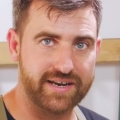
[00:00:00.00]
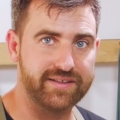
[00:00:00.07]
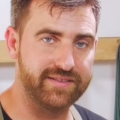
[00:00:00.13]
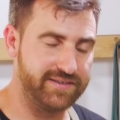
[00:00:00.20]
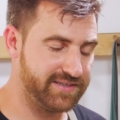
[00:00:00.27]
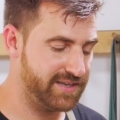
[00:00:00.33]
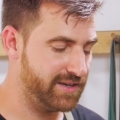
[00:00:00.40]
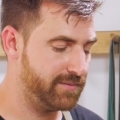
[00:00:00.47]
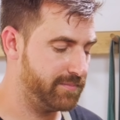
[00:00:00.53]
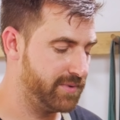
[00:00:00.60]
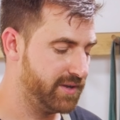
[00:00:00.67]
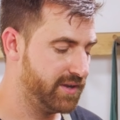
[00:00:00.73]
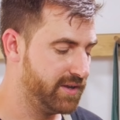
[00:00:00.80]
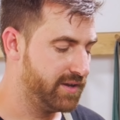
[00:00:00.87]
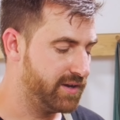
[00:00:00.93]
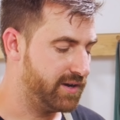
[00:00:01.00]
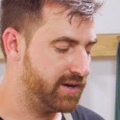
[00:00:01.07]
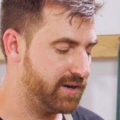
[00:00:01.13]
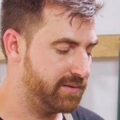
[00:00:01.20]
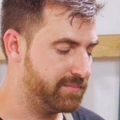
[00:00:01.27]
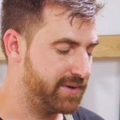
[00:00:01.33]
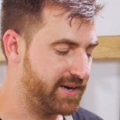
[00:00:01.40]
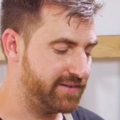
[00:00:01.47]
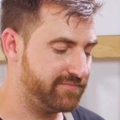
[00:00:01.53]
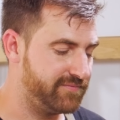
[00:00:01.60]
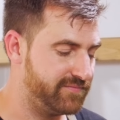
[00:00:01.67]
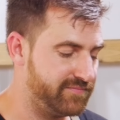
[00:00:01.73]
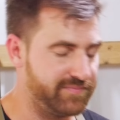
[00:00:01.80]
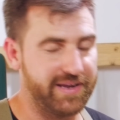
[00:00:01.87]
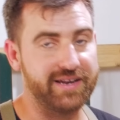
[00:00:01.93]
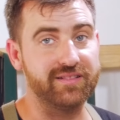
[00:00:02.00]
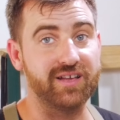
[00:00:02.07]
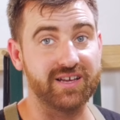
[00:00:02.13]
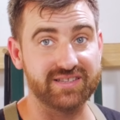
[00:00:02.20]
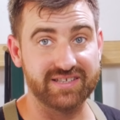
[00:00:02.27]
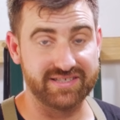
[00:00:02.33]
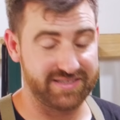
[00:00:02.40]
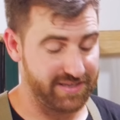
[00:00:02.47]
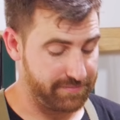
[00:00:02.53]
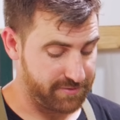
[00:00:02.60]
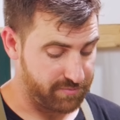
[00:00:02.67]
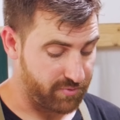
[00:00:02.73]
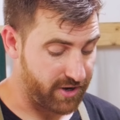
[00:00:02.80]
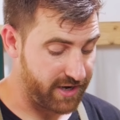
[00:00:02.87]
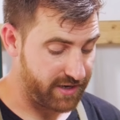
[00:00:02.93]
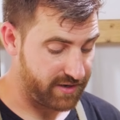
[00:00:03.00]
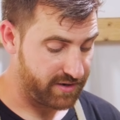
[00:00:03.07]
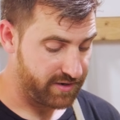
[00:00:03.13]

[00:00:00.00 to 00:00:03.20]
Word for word: out of the tip. Um, but I've had a lot less tips break.